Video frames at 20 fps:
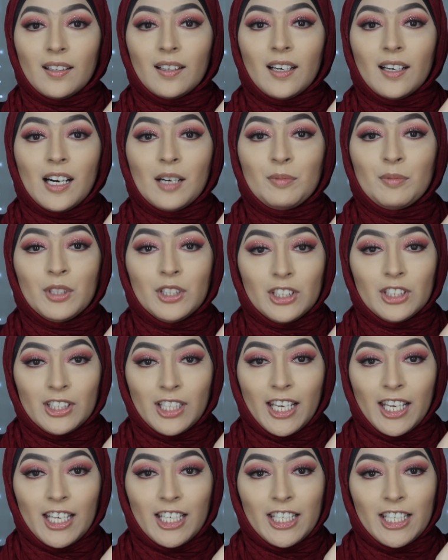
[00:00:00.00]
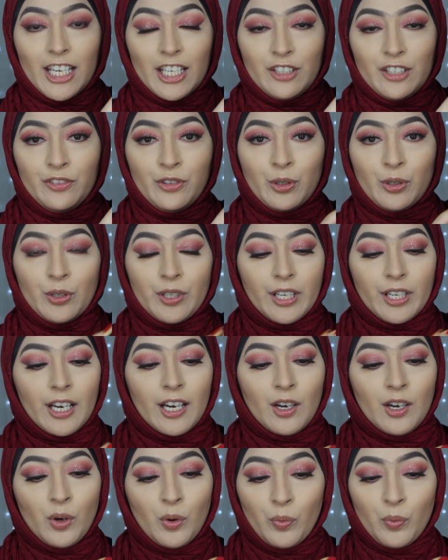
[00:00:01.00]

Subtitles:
I'm gonna take California